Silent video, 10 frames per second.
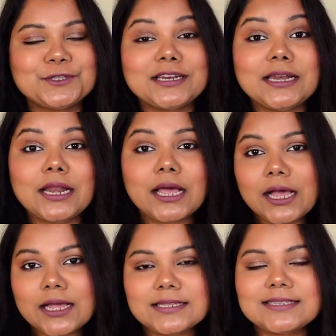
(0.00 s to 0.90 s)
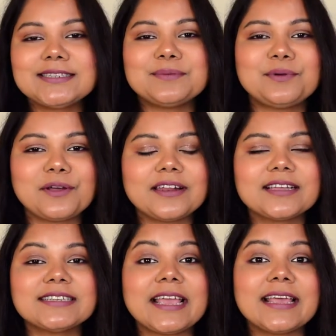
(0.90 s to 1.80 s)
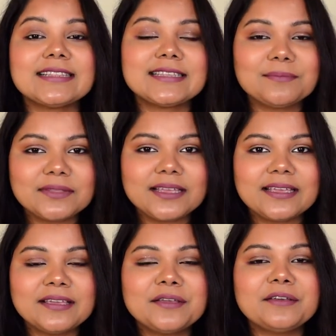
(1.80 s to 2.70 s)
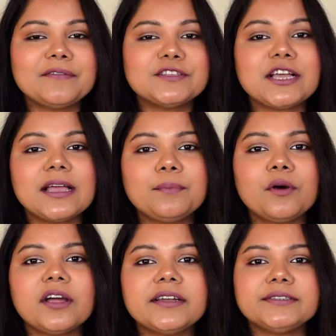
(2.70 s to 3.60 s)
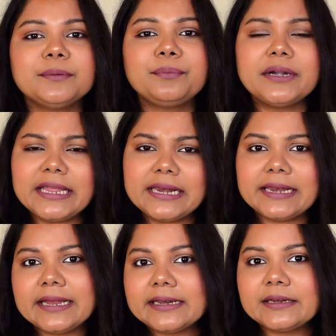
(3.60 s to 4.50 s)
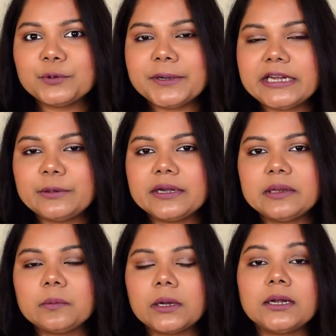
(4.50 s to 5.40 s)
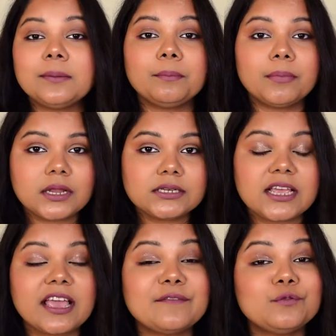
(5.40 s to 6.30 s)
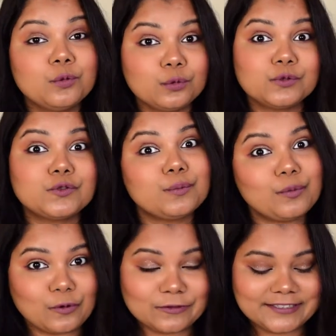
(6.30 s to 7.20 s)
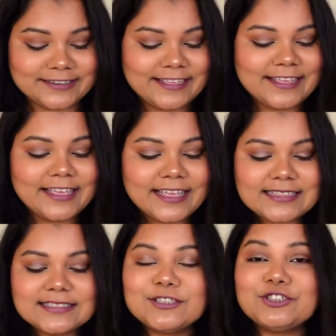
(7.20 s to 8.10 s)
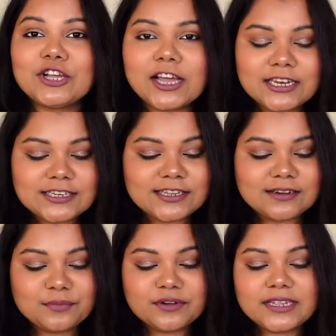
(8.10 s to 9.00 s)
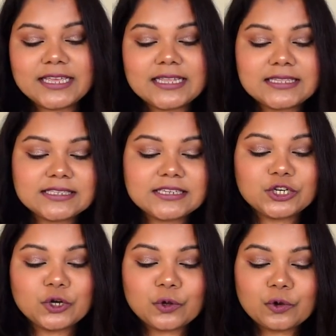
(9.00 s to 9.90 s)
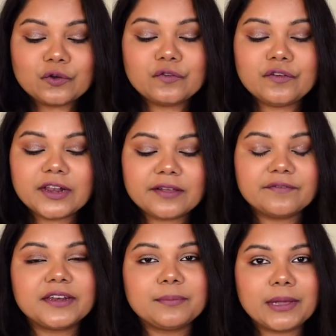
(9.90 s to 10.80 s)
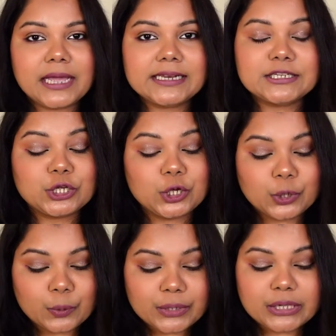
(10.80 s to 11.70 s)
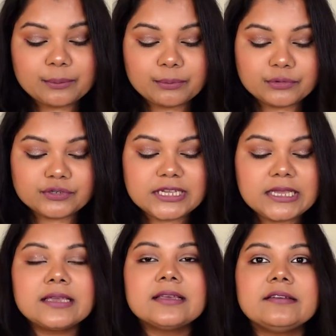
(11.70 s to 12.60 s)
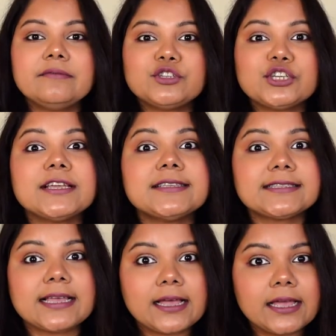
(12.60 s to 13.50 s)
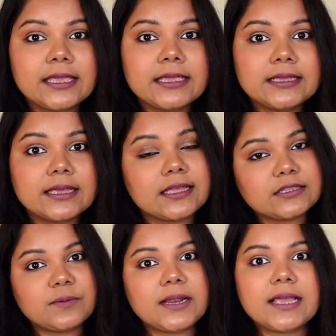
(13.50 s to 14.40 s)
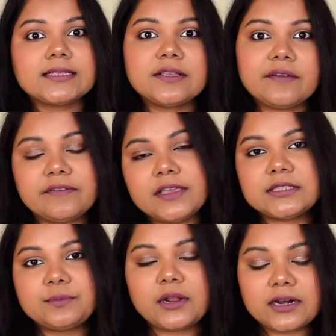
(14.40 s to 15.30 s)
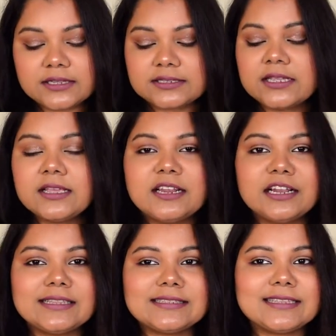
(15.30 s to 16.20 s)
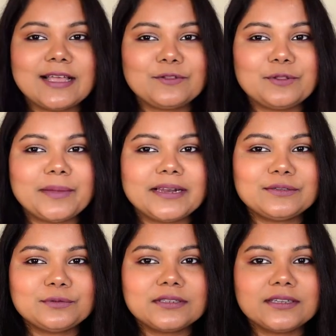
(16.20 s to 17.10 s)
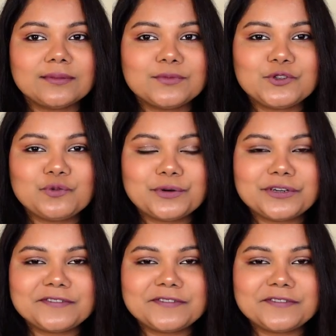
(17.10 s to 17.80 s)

to the last product and something which I bought pretty late in 2021 but I have used the most, is the Charlotte Tilbury Instant Look of Love in a Palette Glowing Beauty, which has eye as well as face products. Now this is how the palette would come, super